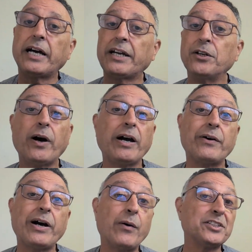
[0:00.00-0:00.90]
I know
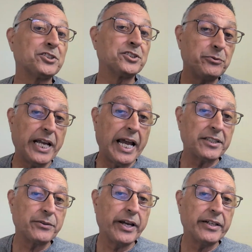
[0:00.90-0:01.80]
how I should react,
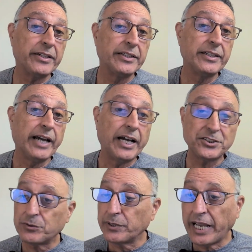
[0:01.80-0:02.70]
right? I
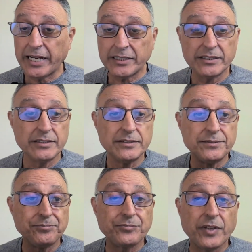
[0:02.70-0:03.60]
should react
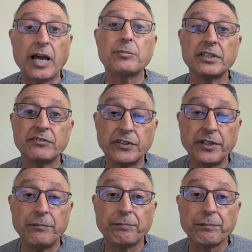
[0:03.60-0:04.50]
happily for him,
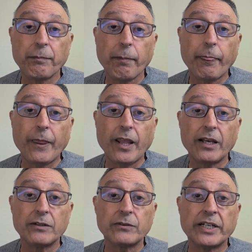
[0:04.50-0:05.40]

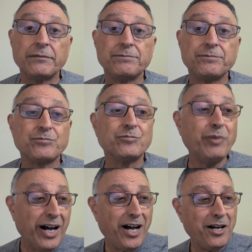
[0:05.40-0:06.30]
right?
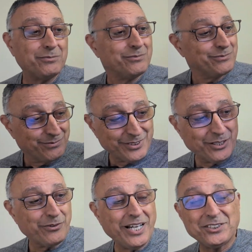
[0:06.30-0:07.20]
Ah,
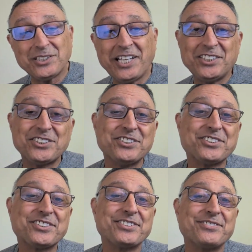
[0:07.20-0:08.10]
congratulations.
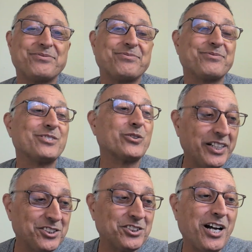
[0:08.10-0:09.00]

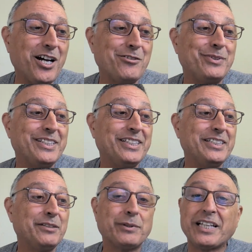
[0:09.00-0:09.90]
Great job.
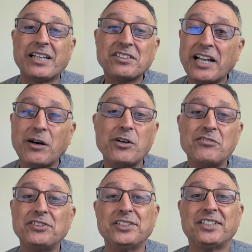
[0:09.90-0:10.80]
But that's not how I
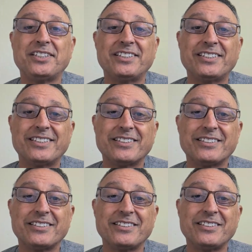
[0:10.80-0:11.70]
feel,
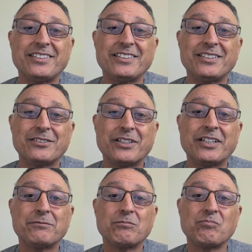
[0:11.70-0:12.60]
right?
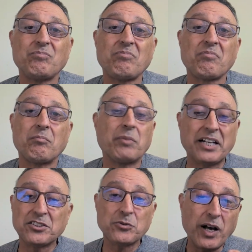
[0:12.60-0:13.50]
But I
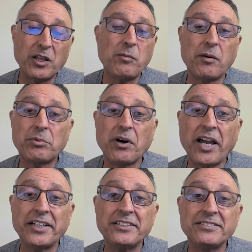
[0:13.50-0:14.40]
swallow my
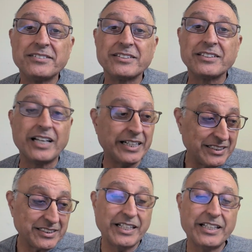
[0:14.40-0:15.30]
pride and I
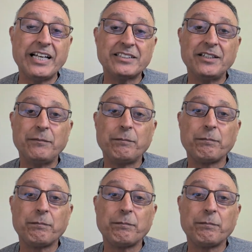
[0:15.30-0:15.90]
say that to him.